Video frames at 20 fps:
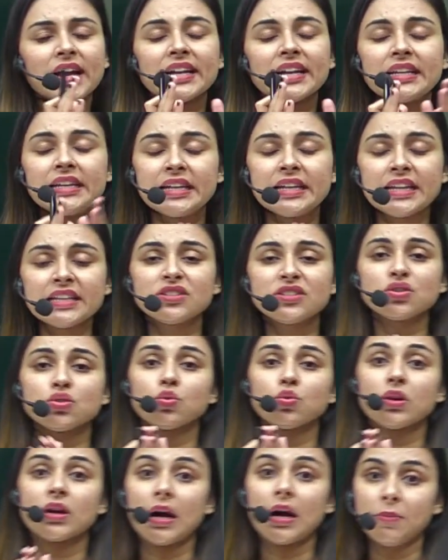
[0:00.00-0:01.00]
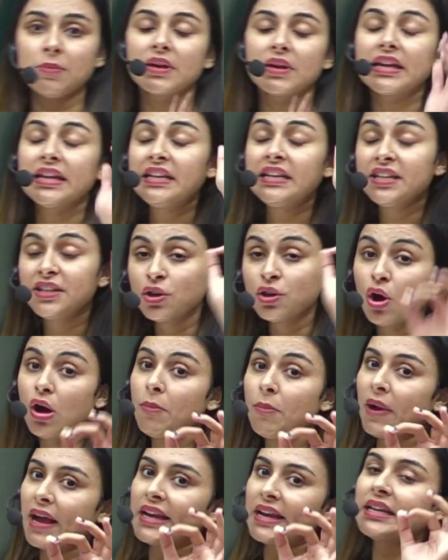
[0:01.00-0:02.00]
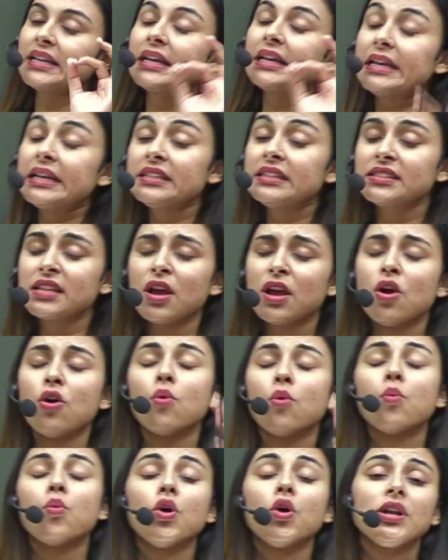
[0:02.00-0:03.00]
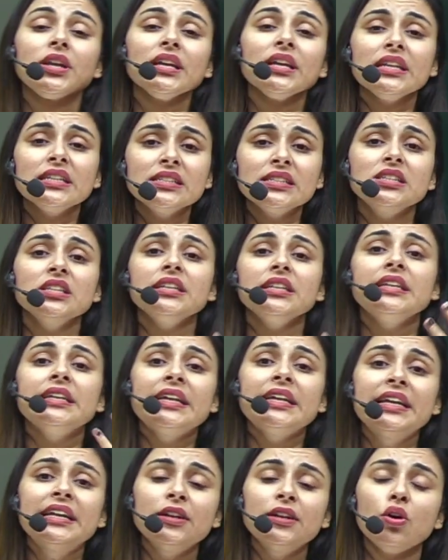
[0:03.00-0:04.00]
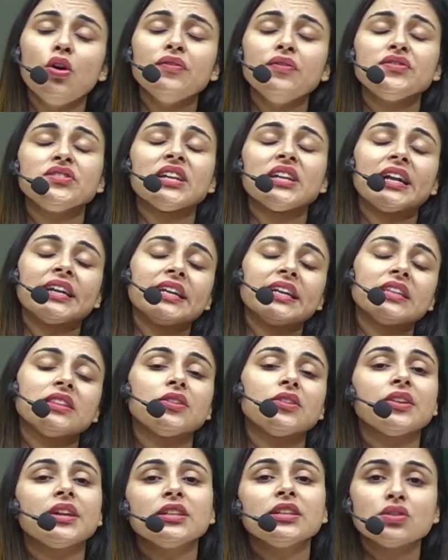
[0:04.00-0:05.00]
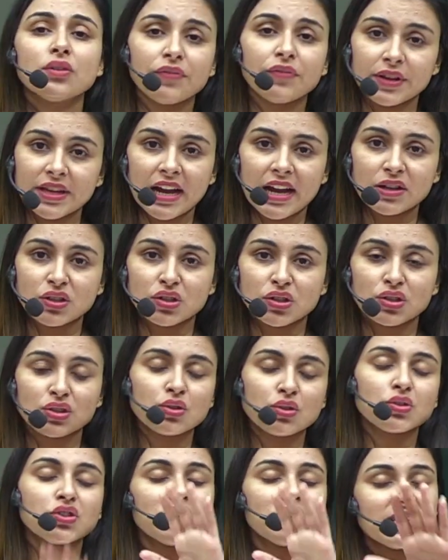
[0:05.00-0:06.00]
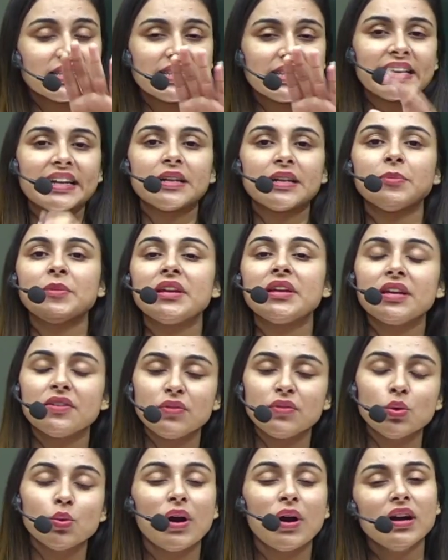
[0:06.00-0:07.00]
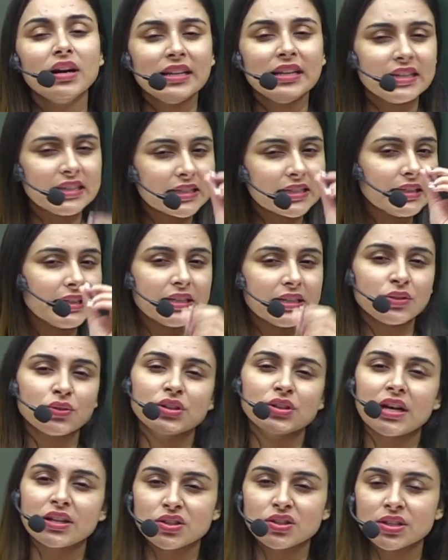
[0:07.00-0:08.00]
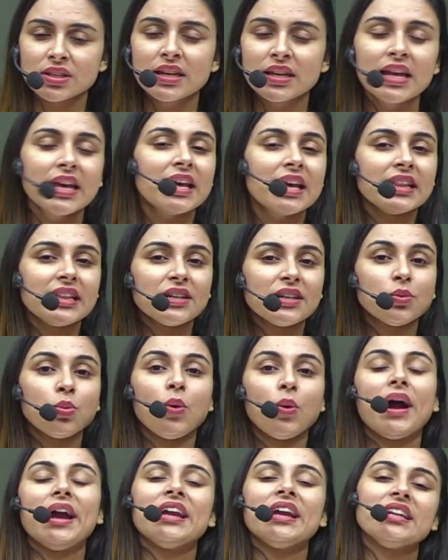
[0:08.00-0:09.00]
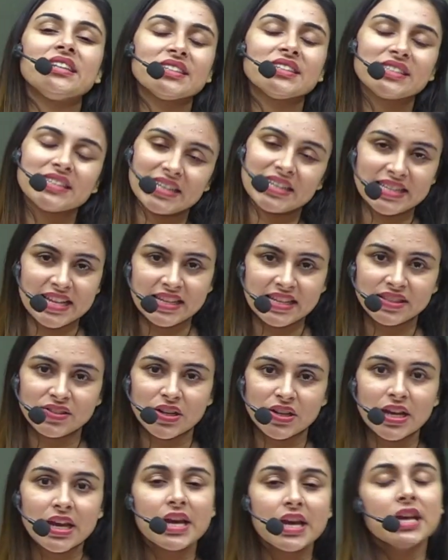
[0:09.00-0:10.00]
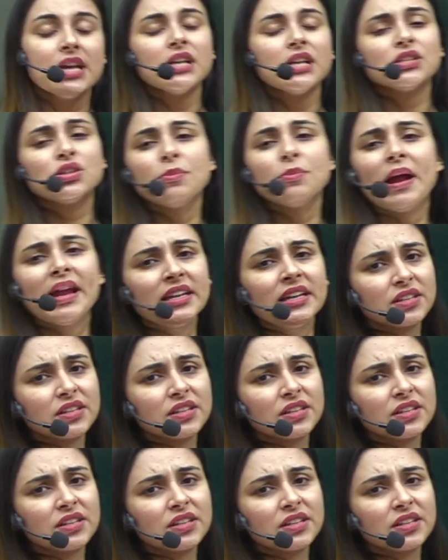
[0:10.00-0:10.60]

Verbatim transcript: needs to come in your mind is what is the need of studying the rate of reaction. So just let me give you a little introduction that why it is necessary. So my dear